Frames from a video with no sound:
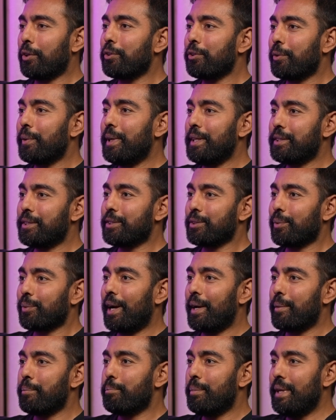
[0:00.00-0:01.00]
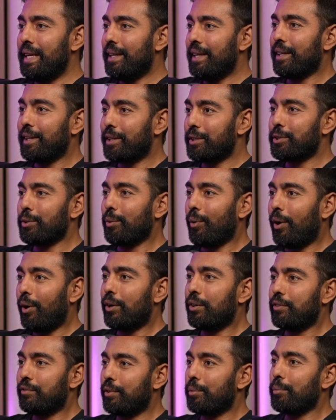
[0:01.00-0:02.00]
the reasons why being is so
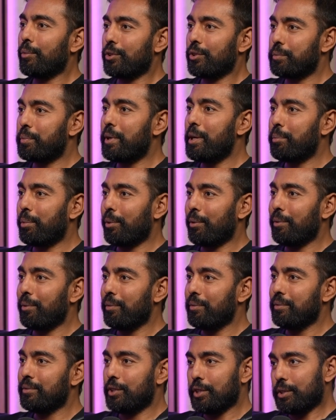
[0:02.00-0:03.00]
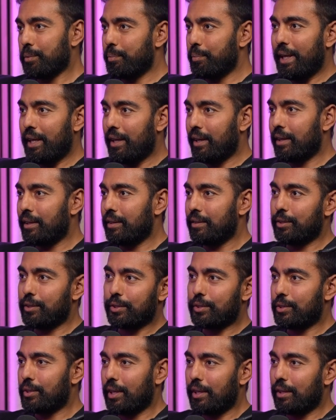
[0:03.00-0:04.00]
hard for most people, just
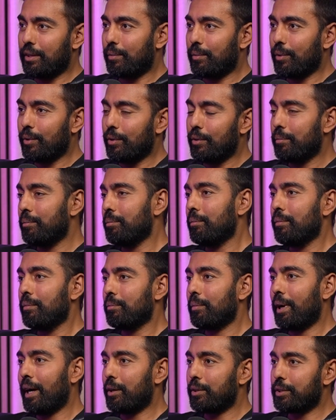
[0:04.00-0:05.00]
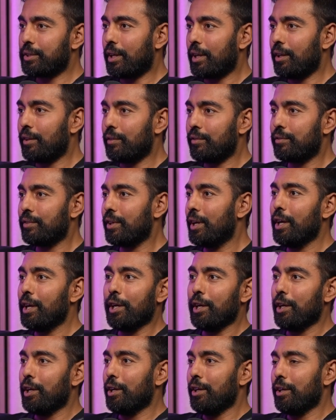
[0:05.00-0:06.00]
sit in a room by yourself,
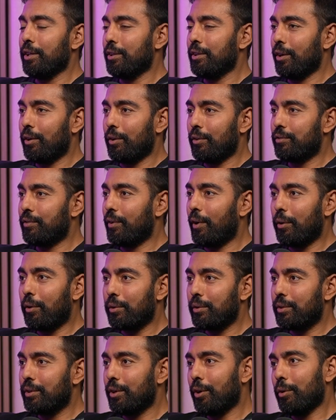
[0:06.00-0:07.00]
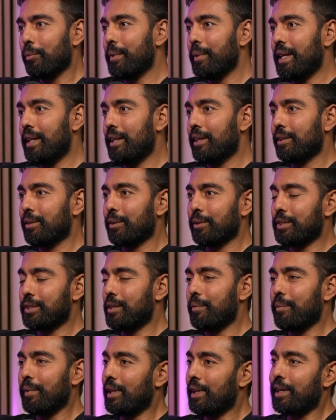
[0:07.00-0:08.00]
no phone, no media, no
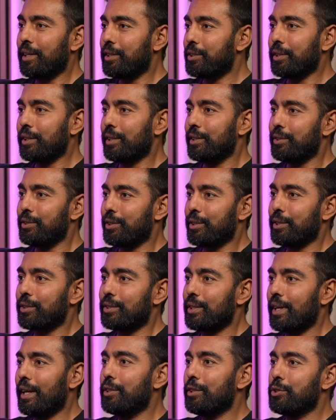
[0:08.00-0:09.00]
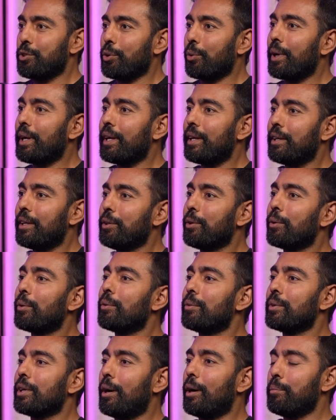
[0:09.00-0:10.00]
stimulation, and just enjoy your
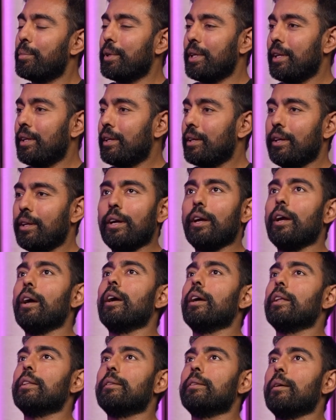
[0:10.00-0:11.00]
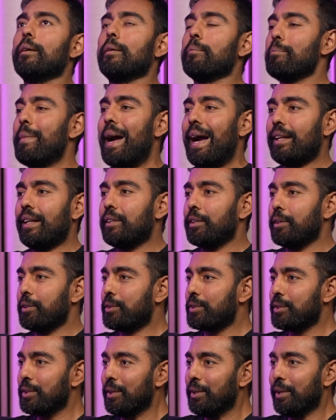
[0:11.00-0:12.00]
own company.
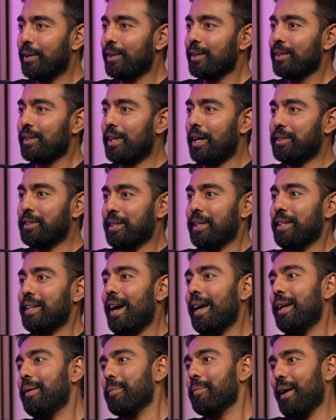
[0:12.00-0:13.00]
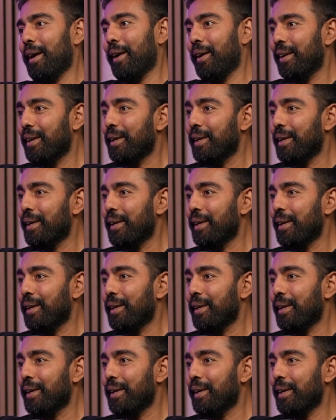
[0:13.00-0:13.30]
Madness. That's a nightmare.